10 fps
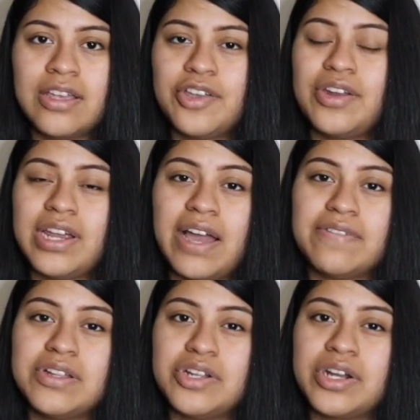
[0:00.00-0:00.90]
You didn't have
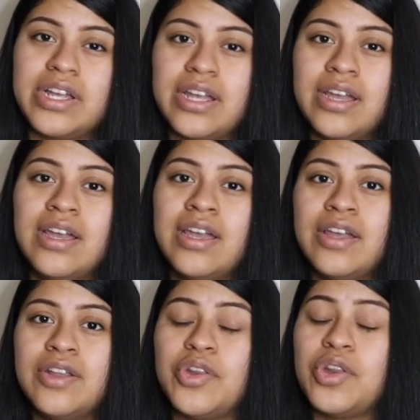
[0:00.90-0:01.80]
to dirty
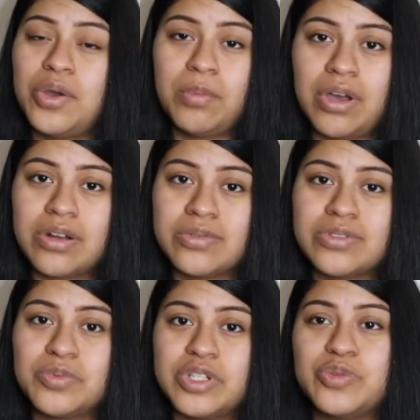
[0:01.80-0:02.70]
no
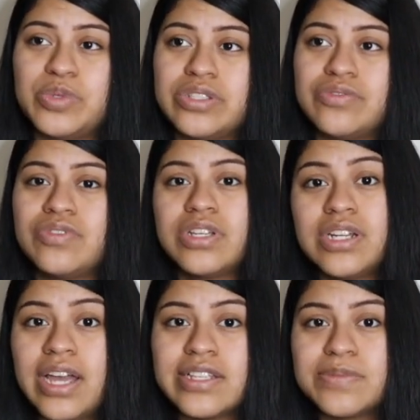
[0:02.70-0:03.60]
bottles, which was really
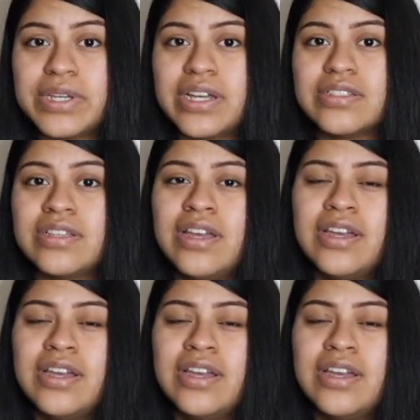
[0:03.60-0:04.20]
nice because